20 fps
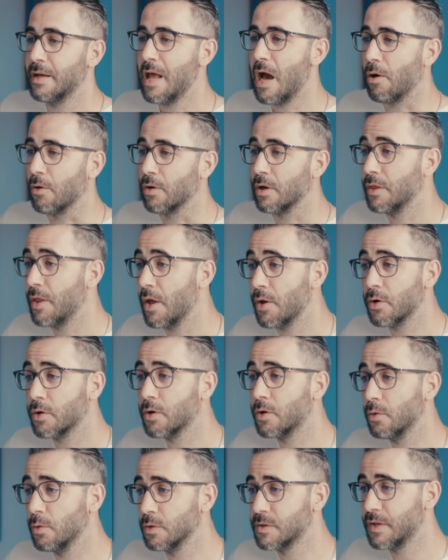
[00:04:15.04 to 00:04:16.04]
Now, another
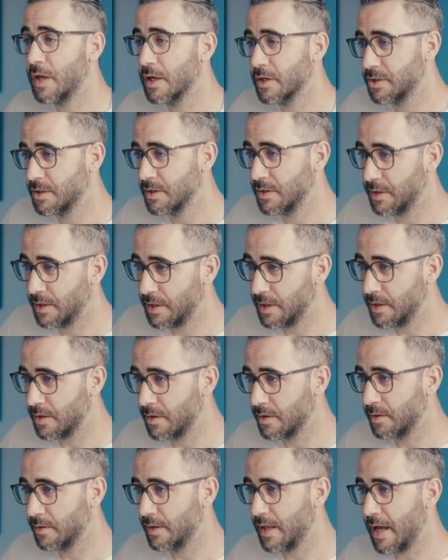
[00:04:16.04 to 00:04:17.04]
cool section
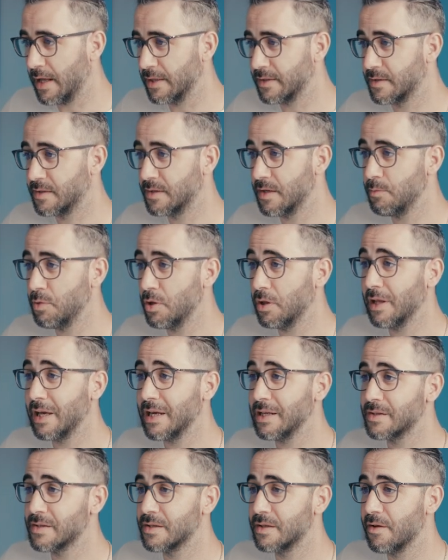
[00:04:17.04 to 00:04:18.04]
here that
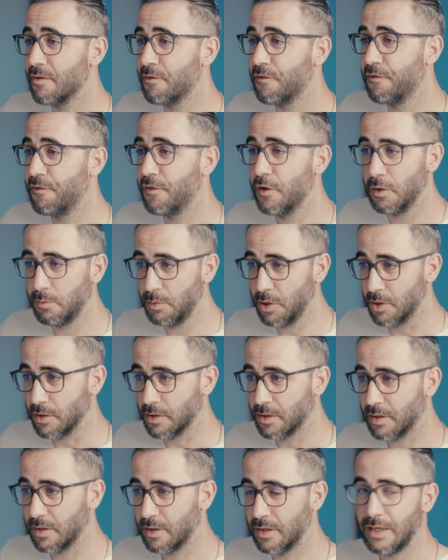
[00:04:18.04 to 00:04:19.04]
simulates the film
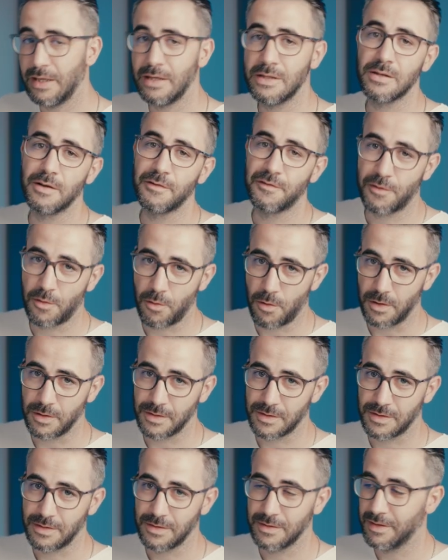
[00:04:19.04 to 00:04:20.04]
look is of
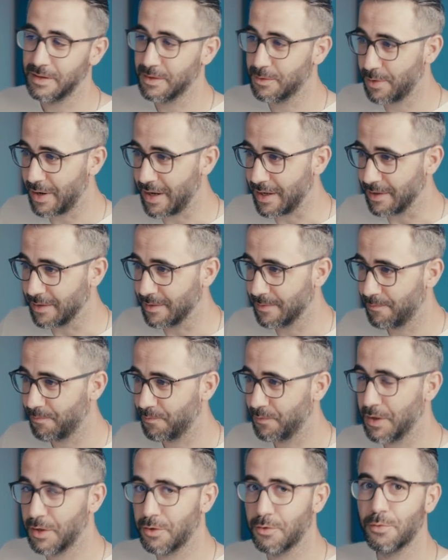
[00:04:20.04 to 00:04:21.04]
course the grain.
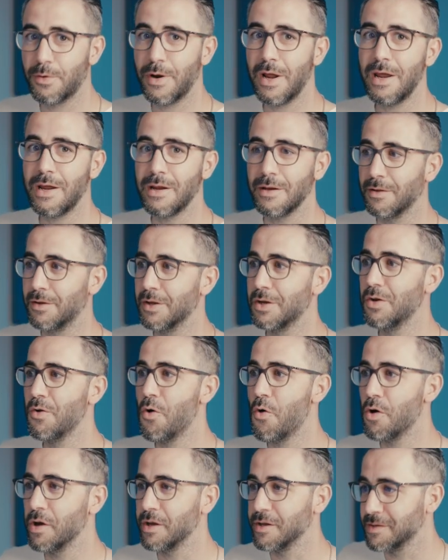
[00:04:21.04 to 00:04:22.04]
The grain, the
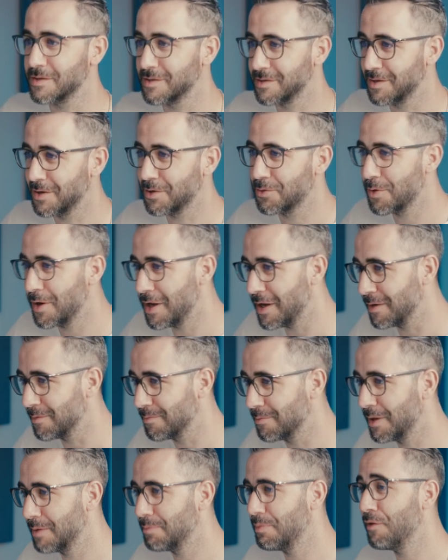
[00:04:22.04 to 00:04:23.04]
noise, the grain.
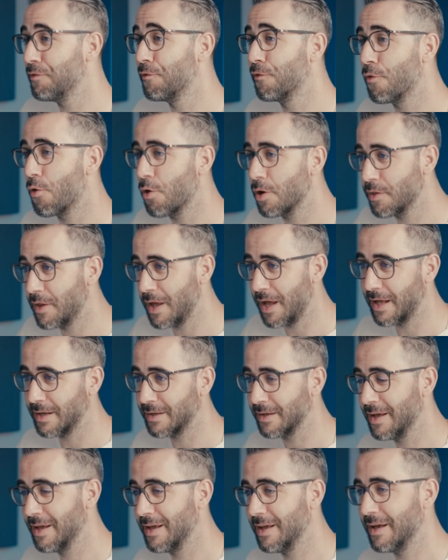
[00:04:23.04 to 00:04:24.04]
But before
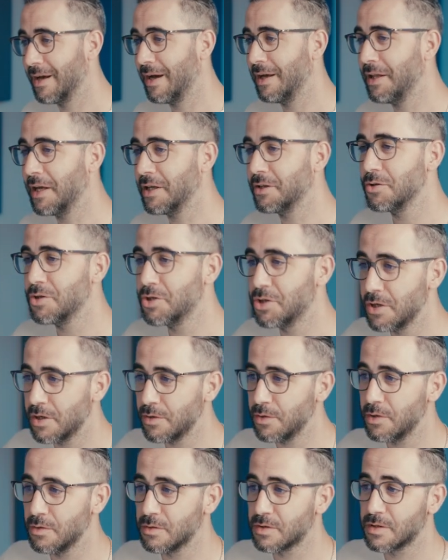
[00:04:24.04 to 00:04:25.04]
that, I like to
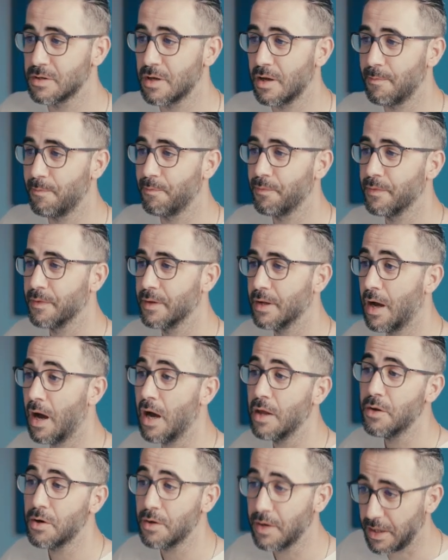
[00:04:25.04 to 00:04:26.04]
show you some
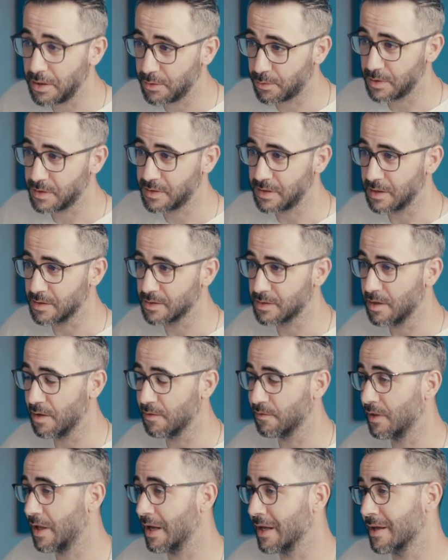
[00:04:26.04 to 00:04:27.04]
other interesting
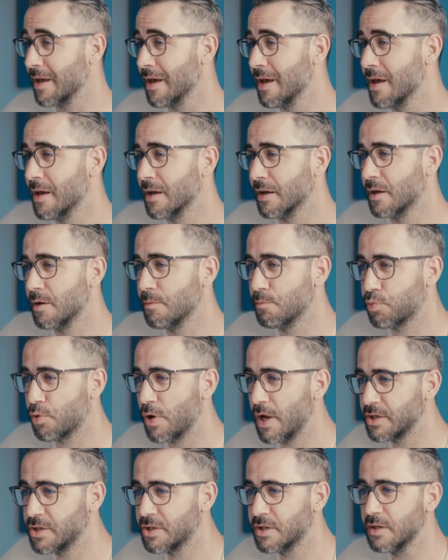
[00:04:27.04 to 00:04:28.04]
stuff like
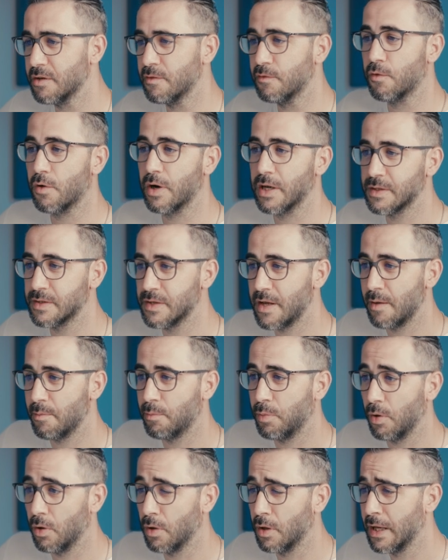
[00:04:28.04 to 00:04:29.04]
compression, for
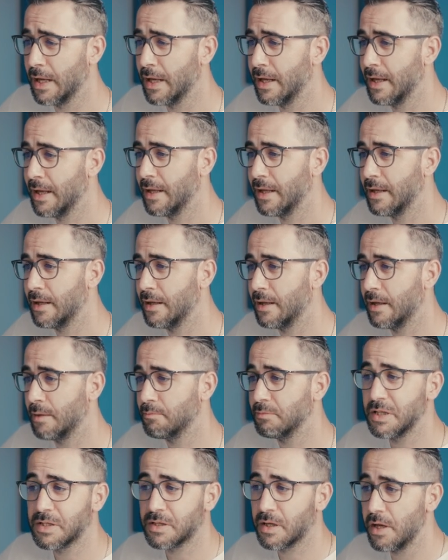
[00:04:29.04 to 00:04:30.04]
example. Uh,
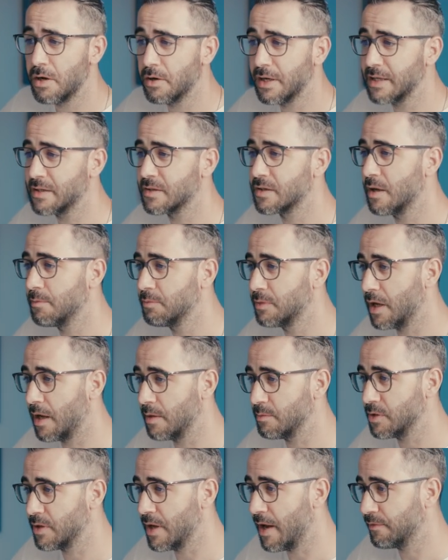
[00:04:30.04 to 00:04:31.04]
it's clear that
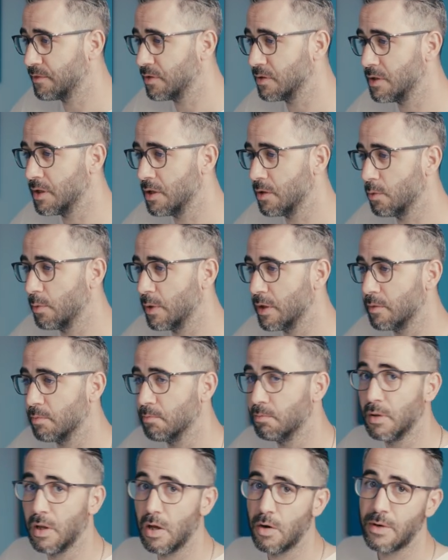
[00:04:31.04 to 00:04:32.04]
sometimes you have to deal with
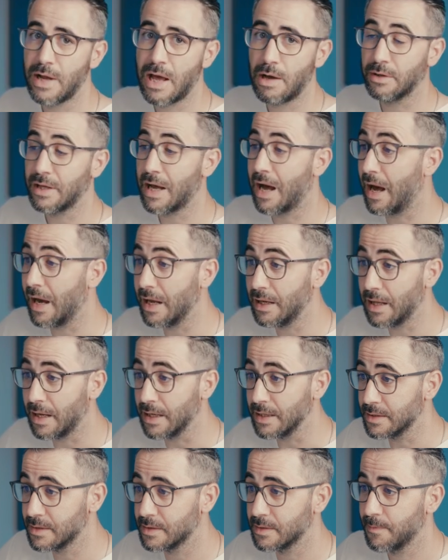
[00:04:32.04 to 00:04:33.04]
blown out
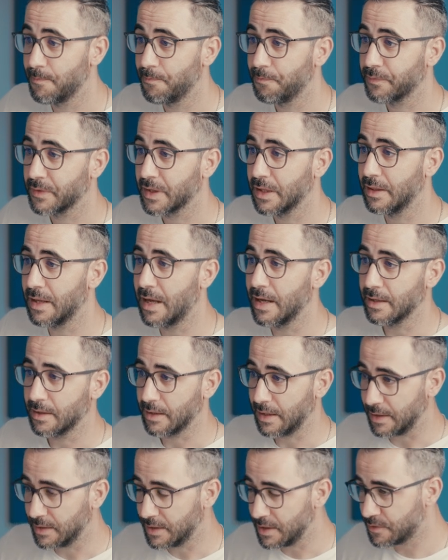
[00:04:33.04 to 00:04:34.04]
highlights,
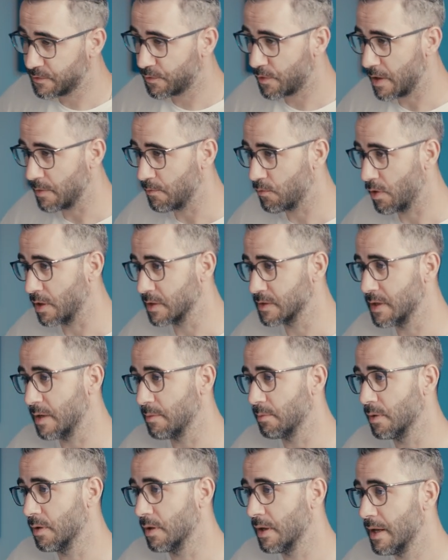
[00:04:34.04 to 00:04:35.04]
like in this frame, for
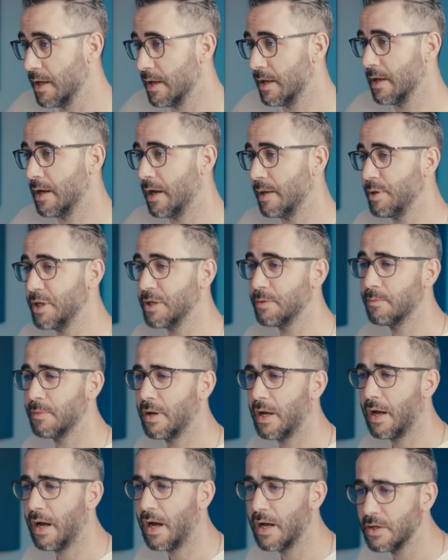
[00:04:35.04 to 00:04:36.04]
example. I mean,
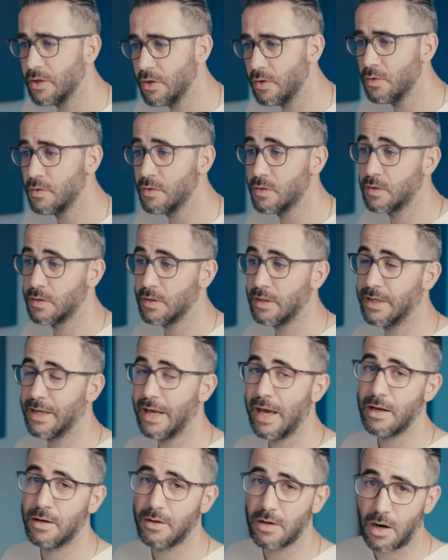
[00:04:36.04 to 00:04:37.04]
I used a
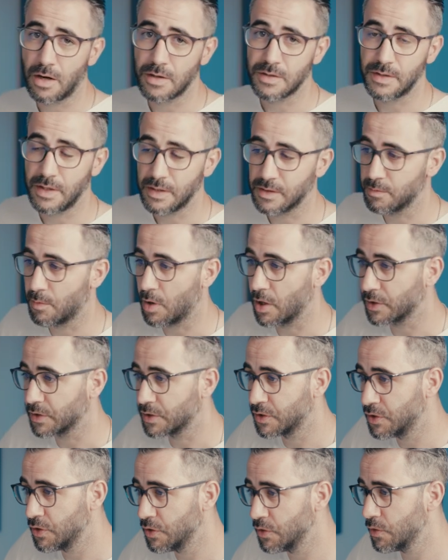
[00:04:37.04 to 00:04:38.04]
Canon R6 Mark
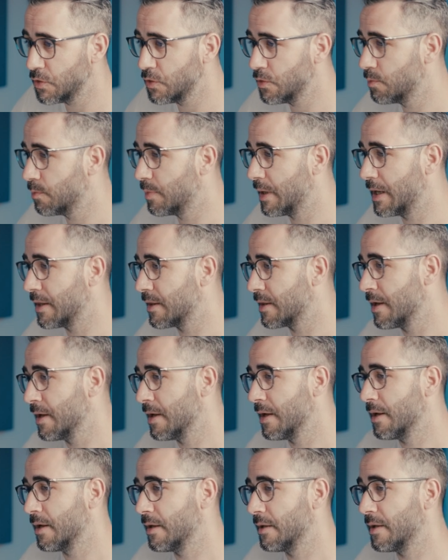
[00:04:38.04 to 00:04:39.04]
II, but
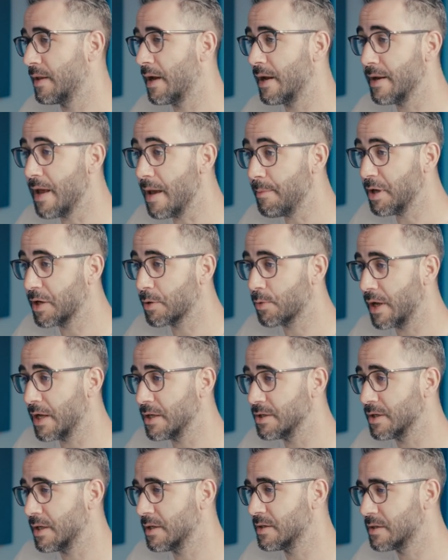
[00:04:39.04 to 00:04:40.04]
the dynamic
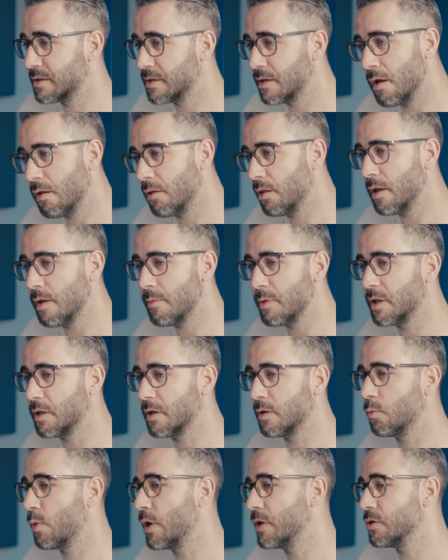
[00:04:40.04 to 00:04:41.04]
range is still
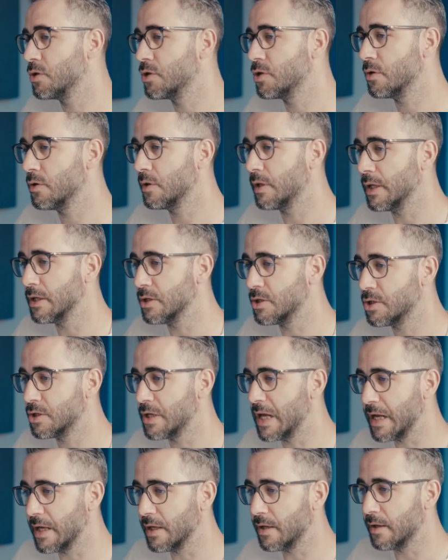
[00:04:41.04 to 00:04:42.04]
limited when you shoot in
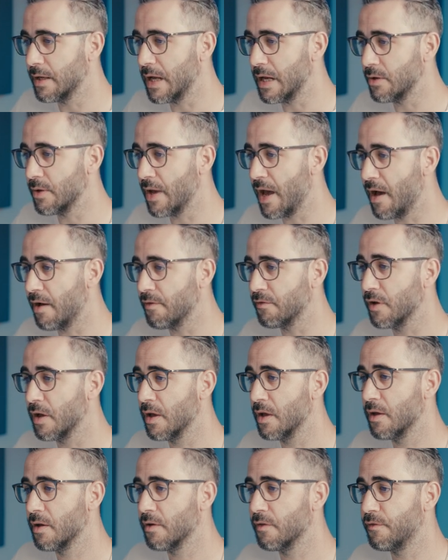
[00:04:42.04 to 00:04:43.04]
shade and you have
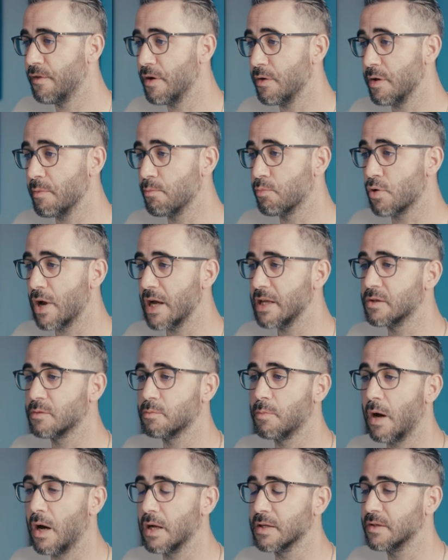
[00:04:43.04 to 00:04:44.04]
very bright
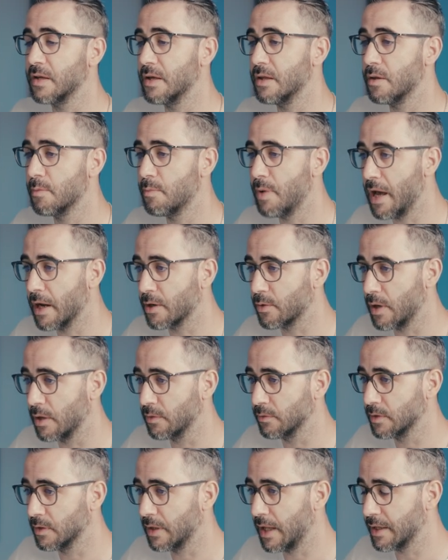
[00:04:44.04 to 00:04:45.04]
spots in the
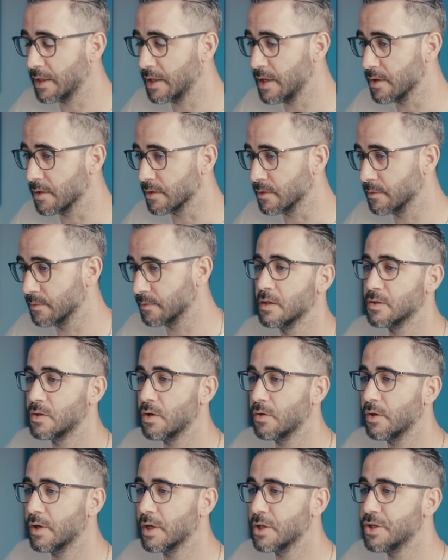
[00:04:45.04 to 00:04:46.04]
background, like here.
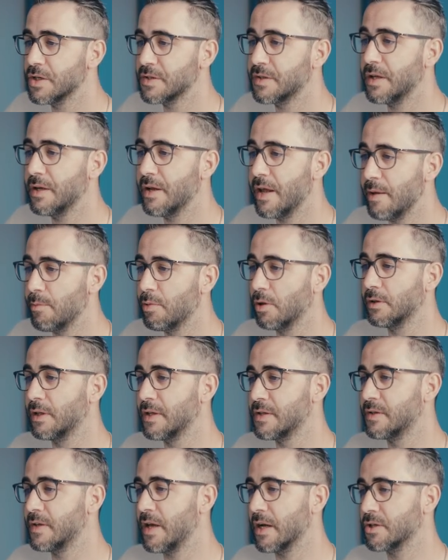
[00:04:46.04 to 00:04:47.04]
So you can just enable
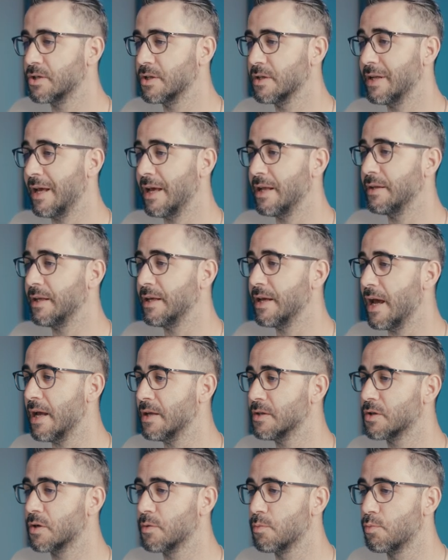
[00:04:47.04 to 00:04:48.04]
this section and the
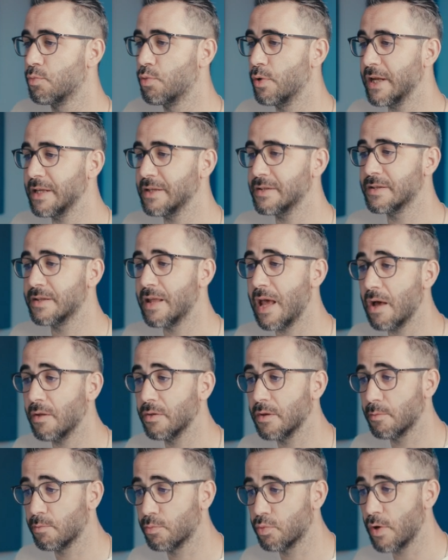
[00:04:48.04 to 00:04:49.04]
Dehancer brings
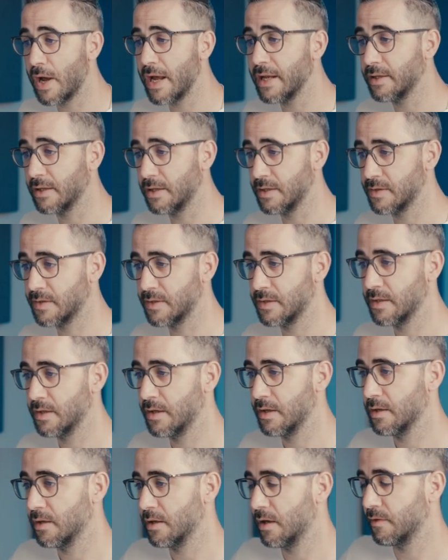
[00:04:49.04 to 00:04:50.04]
down the brightness
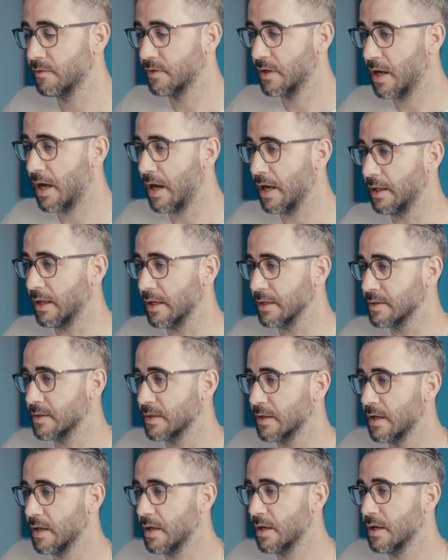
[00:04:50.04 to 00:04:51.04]
of the highlights.